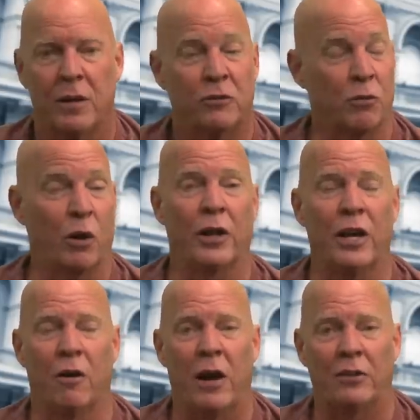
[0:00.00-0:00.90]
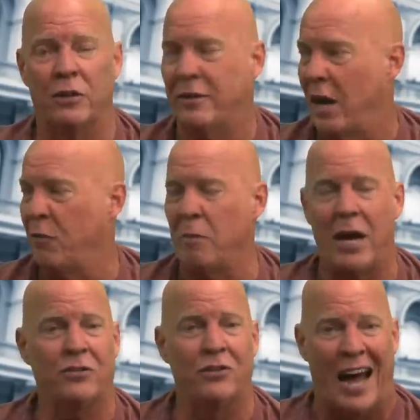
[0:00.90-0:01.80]
It's really interesting.
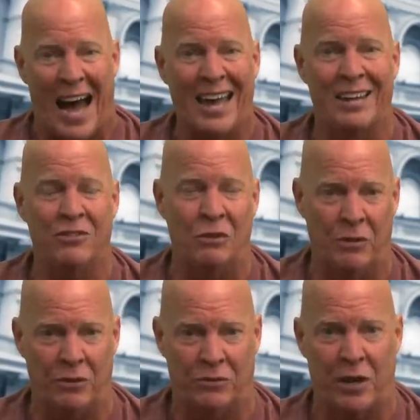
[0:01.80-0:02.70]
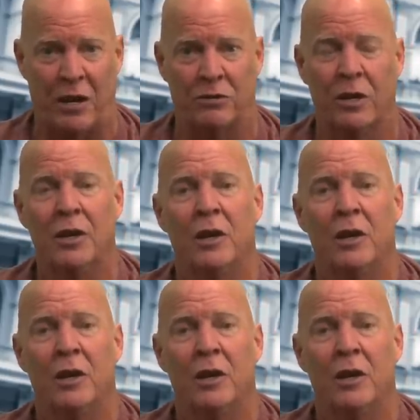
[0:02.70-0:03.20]
Defamation's a hot issue these days.